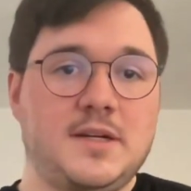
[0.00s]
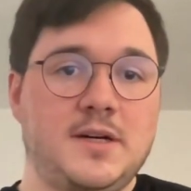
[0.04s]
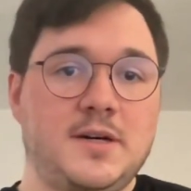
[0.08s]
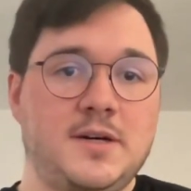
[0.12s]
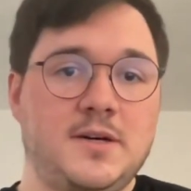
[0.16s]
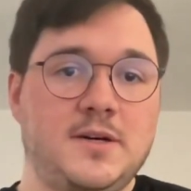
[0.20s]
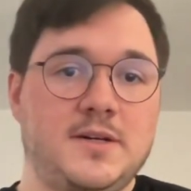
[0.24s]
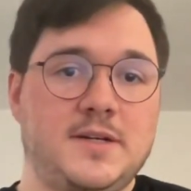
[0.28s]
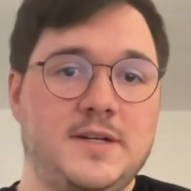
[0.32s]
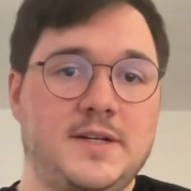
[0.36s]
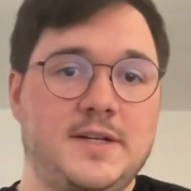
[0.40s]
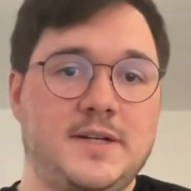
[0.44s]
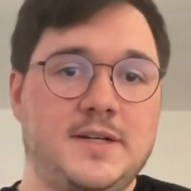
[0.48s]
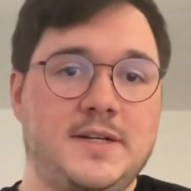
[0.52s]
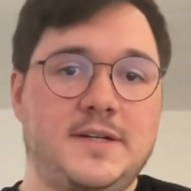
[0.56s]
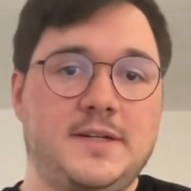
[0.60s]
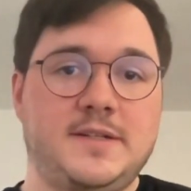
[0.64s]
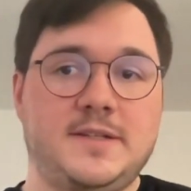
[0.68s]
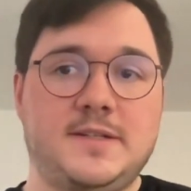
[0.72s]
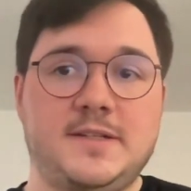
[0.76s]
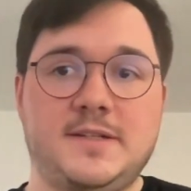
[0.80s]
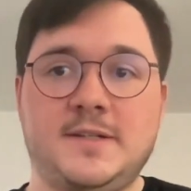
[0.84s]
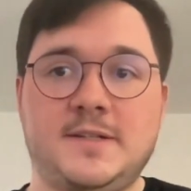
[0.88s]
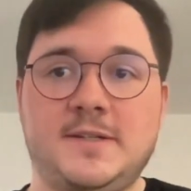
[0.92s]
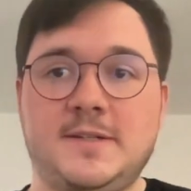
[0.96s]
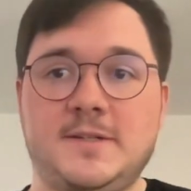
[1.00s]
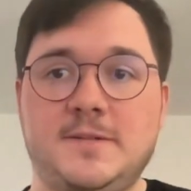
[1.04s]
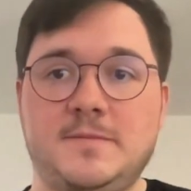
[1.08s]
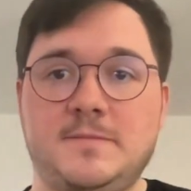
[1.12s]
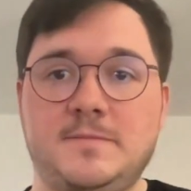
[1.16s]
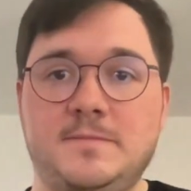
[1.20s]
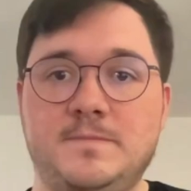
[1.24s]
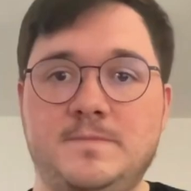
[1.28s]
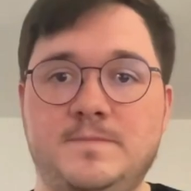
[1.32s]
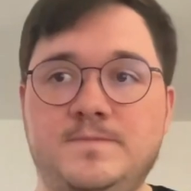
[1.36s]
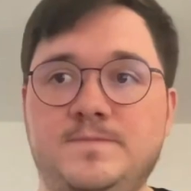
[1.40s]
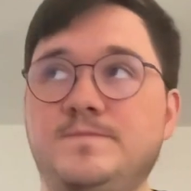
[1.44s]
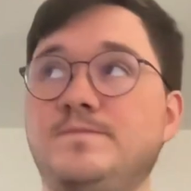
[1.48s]
Okay.
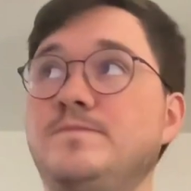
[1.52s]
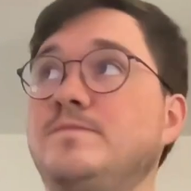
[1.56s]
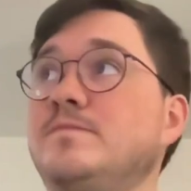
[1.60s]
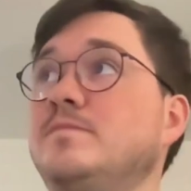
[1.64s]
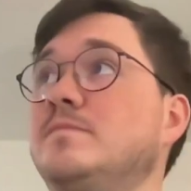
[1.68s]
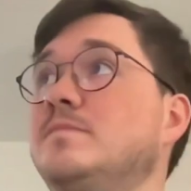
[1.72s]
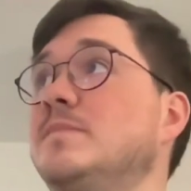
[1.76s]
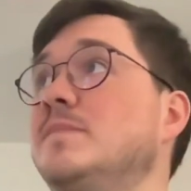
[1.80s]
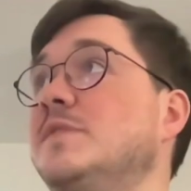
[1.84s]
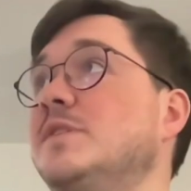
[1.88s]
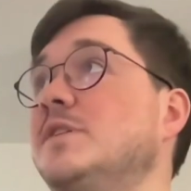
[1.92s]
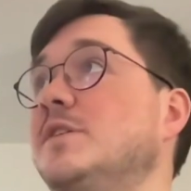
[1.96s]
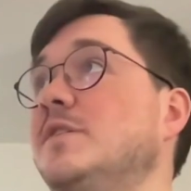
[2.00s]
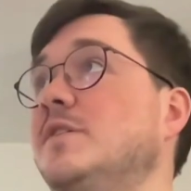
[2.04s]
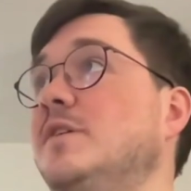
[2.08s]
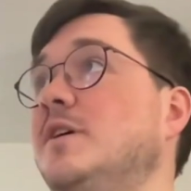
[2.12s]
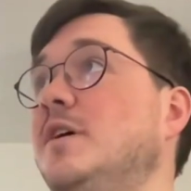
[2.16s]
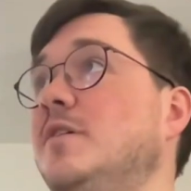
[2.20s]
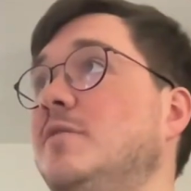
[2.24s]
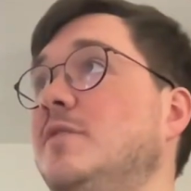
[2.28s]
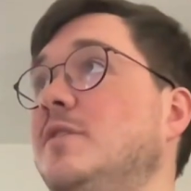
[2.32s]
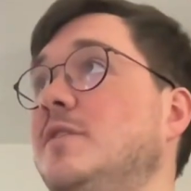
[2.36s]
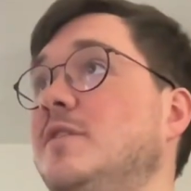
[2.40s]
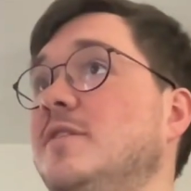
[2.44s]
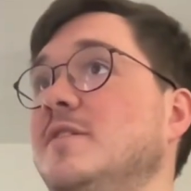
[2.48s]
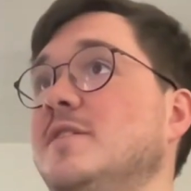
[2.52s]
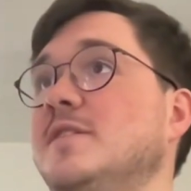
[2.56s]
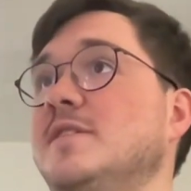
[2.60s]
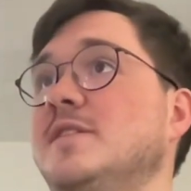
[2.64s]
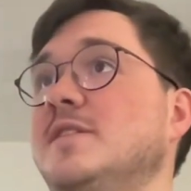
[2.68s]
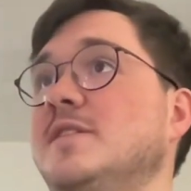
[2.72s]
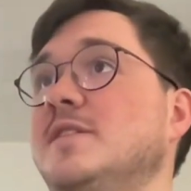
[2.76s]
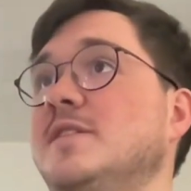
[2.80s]
So how it looks